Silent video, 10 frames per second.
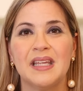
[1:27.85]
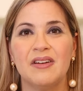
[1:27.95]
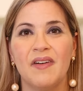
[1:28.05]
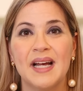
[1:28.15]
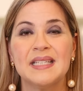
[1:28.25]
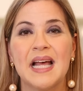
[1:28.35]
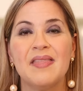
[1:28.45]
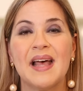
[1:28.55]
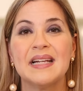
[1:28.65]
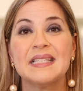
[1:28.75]
the advice
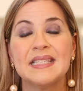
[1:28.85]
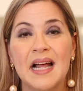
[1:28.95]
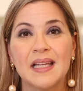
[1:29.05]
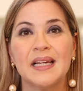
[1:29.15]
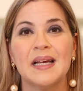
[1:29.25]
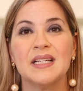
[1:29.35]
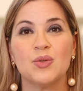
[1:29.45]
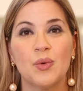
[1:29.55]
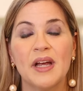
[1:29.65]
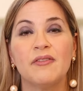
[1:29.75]
and that selling
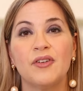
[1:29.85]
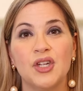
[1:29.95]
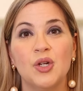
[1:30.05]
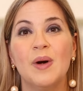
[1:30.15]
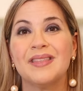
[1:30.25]
is right for you